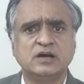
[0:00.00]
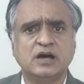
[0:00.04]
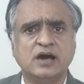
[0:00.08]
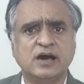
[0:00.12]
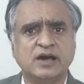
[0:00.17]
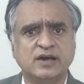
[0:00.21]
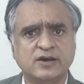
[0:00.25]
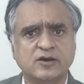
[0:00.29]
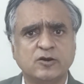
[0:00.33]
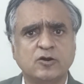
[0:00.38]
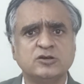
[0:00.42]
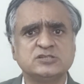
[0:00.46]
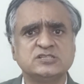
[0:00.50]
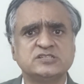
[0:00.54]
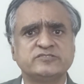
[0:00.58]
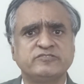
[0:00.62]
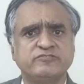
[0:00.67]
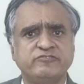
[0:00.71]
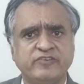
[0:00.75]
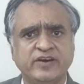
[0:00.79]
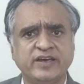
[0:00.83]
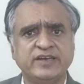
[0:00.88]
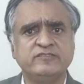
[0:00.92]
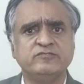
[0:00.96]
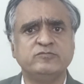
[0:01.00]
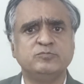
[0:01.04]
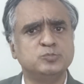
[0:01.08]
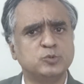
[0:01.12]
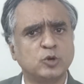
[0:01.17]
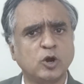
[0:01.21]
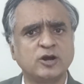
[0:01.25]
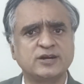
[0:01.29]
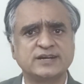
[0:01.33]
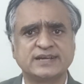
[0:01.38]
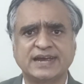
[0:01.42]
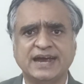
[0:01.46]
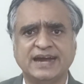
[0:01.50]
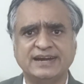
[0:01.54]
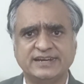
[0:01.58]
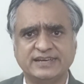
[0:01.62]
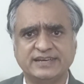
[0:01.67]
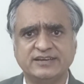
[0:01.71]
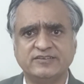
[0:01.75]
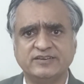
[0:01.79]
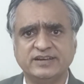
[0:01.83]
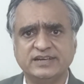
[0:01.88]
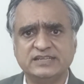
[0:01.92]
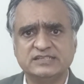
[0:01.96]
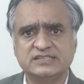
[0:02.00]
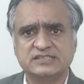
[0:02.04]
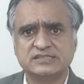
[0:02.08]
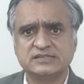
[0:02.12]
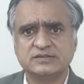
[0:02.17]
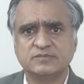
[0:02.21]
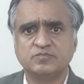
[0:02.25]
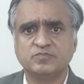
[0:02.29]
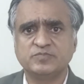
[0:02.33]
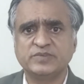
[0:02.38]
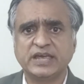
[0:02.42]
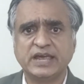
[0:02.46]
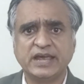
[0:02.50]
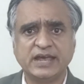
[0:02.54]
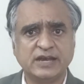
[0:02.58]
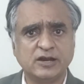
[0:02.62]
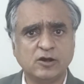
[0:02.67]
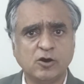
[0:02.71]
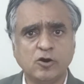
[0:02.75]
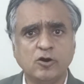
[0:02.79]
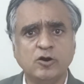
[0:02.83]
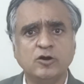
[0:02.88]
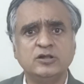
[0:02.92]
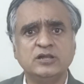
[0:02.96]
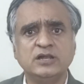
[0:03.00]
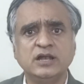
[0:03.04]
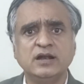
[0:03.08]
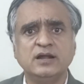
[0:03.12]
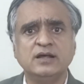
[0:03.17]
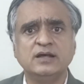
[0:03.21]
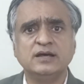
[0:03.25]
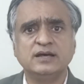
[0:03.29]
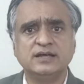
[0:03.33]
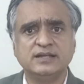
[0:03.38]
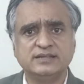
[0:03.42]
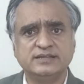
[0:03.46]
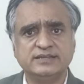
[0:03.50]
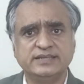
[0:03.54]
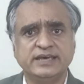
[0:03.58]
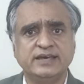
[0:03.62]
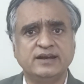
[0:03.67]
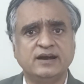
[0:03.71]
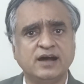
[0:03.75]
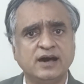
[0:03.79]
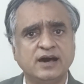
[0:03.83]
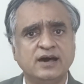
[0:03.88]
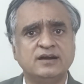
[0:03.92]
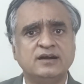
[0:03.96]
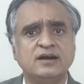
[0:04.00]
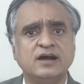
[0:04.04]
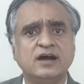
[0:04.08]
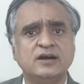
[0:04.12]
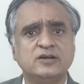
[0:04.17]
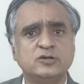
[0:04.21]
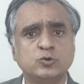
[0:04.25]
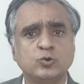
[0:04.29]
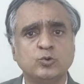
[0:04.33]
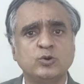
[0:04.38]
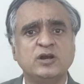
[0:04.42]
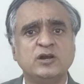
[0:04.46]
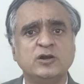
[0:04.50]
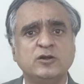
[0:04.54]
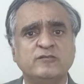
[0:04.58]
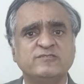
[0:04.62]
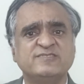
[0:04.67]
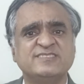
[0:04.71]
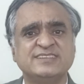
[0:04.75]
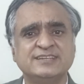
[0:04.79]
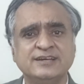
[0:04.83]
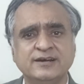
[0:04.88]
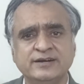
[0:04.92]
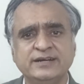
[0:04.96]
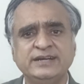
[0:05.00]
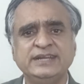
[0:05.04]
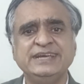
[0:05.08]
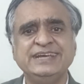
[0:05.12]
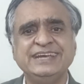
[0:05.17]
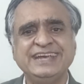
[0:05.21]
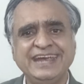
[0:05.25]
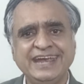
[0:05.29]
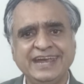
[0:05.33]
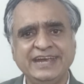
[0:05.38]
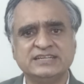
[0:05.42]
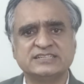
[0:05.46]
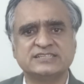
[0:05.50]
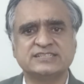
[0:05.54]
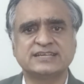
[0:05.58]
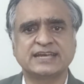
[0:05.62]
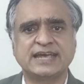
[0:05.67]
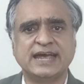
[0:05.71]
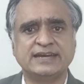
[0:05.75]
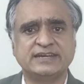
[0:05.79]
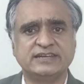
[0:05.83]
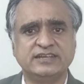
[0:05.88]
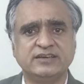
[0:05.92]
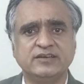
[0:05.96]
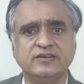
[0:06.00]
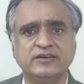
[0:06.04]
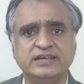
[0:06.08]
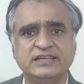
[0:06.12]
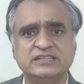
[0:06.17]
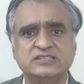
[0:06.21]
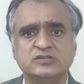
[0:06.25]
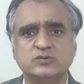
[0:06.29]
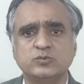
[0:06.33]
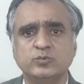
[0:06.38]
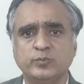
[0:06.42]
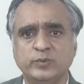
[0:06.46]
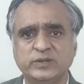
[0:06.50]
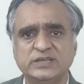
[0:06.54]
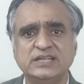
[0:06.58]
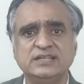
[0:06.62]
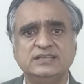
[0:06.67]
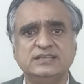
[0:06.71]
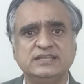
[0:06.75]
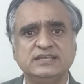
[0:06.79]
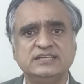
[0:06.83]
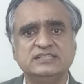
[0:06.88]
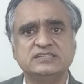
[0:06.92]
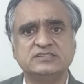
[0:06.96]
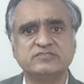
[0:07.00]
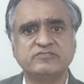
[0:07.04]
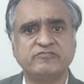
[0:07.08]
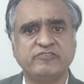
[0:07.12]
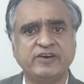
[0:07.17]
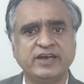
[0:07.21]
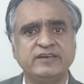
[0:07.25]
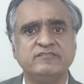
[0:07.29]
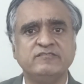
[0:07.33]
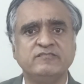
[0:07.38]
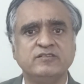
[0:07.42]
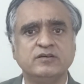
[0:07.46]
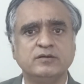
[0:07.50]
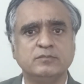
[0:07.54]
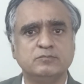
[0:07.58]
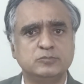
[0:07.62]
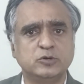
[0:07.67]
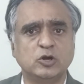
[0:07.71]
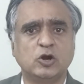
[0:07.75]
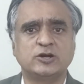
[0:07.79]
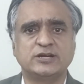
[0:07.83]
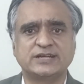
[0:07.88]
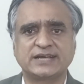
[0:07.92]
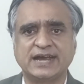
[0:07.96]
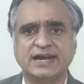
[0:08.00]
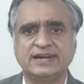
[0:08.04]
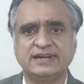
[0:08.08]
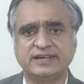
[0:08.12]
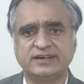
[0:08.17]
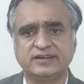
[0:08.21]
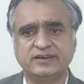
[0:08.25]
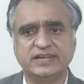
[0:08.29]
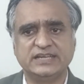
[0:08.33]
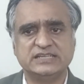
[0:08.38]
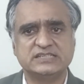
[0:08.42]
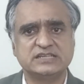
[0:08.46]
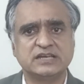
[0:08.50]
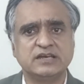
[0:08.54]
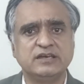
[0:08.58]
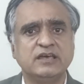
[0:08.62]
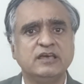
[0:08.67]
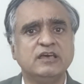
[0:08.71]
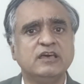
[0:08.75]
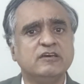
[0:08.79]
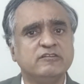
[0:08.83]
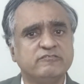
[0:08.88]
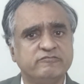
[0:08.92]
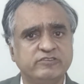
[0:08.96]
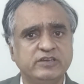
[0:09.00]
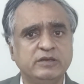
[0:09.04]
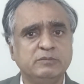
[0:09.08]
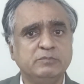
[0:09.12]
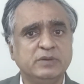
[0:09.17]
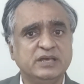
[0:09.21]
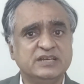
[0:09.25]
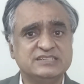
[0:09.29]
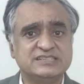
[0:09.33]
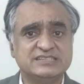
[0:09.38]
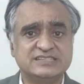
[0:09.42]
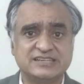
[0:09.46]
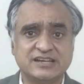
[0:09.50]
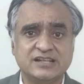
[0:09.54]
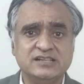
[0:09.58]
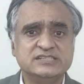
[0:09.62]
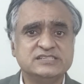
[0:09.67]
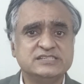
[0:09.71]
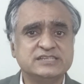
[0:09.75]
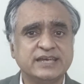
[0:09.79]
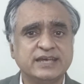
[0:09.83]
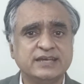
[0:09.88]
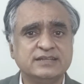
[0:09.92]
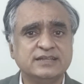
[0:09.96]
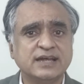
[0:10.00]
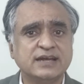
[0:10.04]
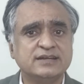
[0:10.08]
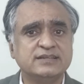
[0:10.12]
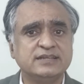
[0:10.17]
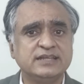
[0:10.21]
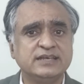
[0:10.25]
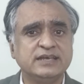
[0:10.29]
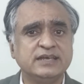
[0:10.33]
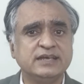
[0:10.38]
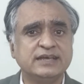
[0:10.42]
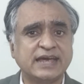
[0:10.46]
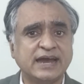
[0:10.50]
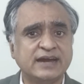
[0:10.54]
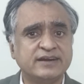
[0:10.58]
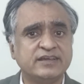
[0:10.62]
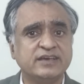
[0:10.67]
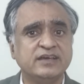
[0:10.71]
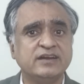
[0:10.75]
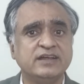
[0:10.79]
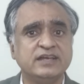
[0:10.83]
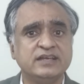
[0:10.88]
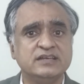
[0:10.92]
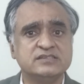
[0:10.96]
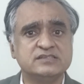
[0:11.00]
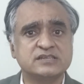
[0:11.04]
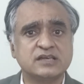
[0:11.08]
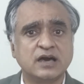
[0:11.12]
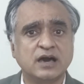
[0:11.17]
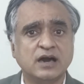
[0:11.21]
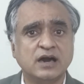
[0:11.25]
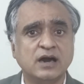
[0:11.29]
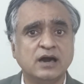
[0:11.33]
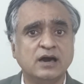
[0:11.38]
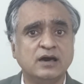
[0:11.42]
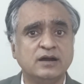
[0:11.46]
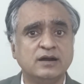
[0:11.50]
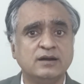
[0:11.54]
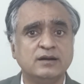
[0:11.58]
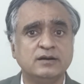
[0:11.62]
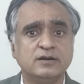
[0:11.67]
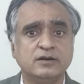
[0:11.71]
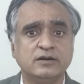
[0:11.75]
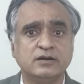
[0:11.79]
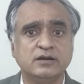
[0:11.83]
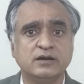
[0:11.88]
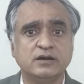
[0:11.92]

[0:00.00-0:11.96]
across 5 broad categories. In all, there are a total of 38 categories within these 5 broad categories. We may still say that the categories are